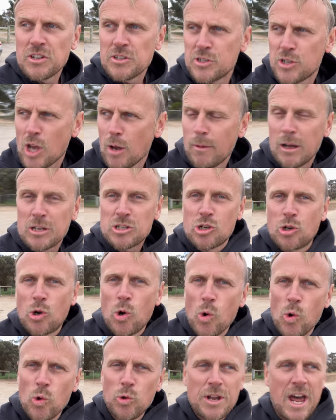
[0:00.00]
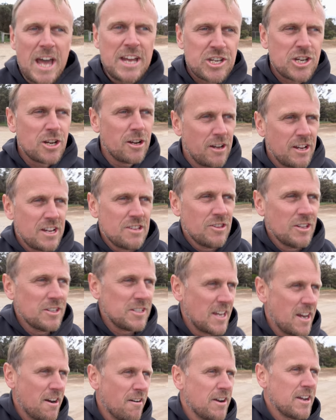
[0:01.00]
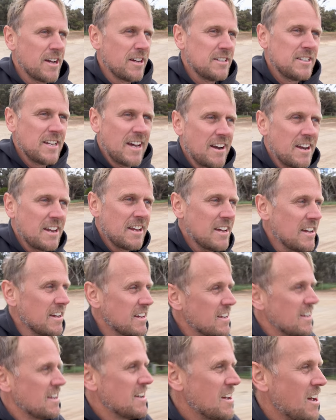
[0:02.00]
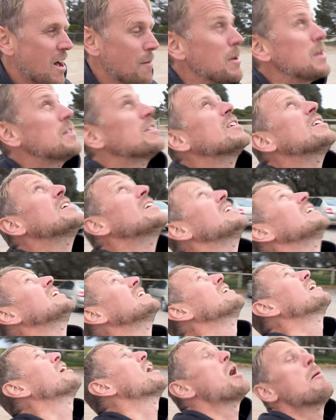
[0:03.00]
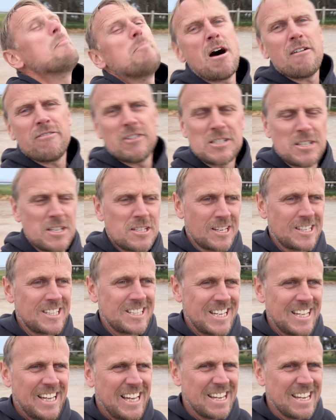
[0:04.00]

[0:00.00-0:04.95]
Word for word: There's so much cool nature in this area down here. I mean, above us is a sea